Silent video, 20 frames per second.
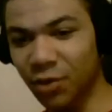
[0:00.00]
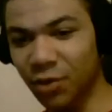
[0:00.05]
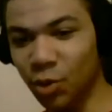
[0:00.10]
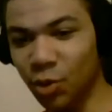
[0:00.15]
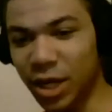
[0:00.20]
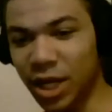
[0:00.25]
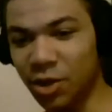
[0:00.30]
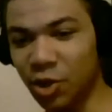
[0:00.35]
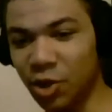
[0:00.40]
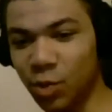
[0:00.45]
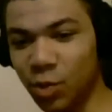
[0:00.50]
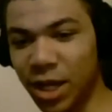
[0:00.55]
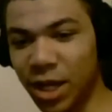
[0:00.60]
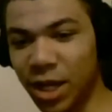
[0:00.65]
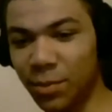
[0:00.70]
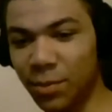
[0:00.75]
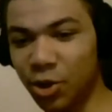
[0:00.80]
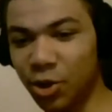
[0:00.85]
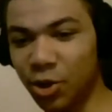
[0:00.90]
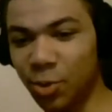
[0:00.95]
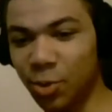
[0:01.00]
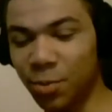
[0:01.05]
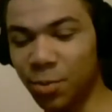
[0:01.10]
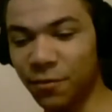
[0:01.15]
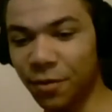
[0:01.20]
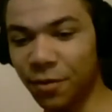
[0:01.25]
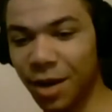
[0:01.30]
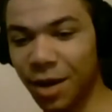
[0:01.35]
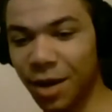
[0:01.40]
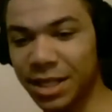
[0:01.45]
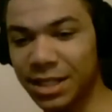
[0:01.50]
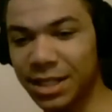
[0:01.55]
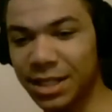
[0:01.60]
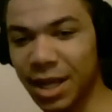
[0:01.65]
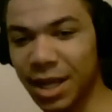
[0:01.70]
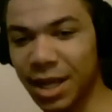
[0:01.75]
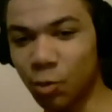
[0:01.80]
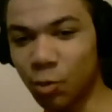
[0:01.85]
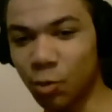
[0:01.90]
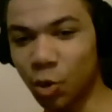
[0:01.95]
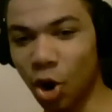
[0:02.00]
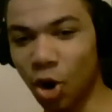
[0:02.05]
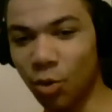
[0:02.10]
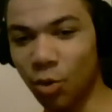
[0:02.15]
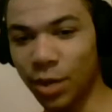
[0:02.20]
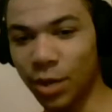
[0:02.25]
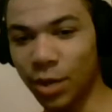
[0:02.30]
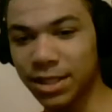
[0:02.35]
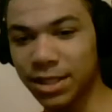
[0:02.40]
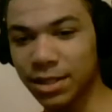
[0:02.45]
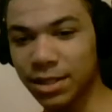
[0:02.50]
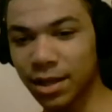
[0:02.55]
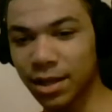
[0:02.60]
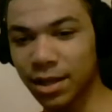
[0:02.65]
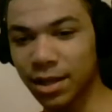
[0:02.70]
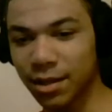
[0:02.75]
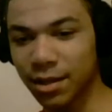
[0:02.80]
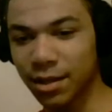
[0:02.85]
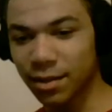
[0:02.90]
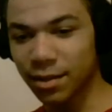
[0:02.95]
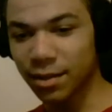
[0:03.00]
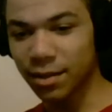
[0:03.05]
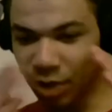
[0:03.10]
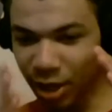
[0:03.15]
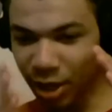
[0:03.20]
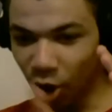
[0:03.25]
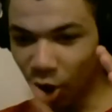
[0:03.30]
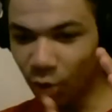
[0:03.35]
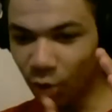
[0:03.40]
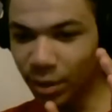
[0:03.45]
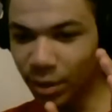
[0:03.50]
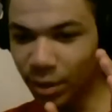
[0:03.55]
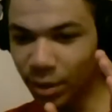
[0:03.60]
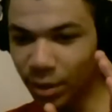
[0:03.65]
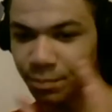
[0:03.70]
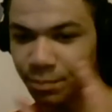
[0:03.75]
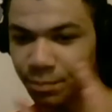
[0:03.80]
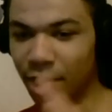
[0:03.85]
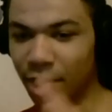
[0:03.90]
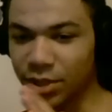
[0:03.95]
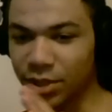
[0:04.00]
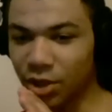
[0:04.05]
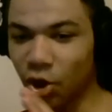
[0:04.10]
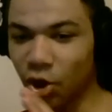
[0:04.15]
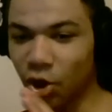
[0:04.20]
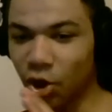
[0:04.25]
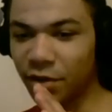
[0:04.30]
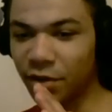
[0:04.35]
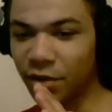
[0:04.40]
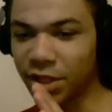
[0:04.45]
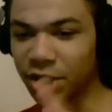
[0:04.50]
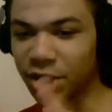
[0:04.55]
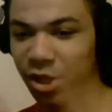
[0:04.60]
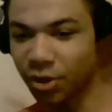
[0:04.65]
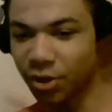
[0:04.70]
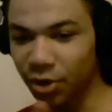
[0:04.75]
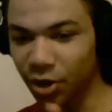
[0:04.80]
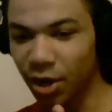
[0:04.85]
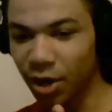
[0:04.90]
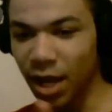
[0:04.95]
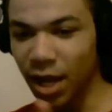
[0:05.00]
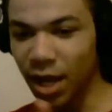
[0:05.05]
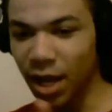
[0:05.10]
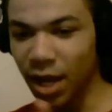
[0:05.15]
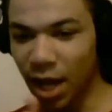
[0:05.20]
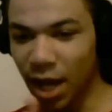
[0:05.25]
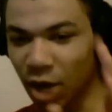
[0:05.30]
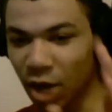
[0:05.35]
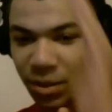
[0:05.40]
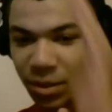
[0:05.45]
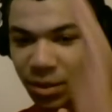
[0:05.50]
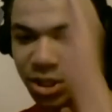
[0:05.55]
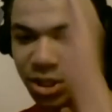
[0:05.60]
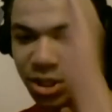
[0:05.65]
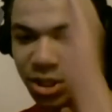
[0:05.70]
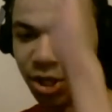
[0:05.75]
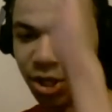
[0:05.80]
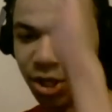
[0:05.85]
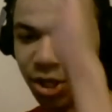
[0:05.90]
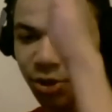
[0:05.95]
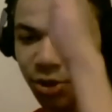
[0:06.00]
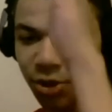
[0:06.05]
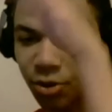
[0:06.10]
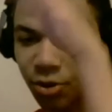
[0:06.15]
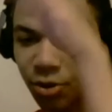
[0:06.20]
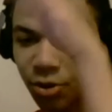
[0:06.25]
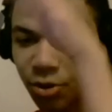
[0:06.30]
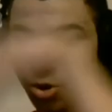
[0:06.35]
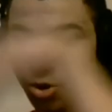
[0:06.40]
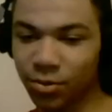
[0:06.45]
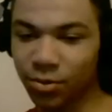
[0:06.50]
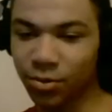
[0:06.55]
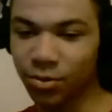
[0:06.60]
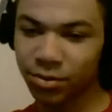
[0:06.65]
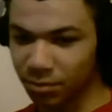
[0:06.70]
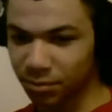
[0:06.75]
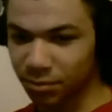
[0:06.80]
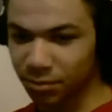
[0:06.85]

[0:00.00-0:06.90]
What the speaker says: if you keep a group of friends that you can always bounce off of each other and help each other grow.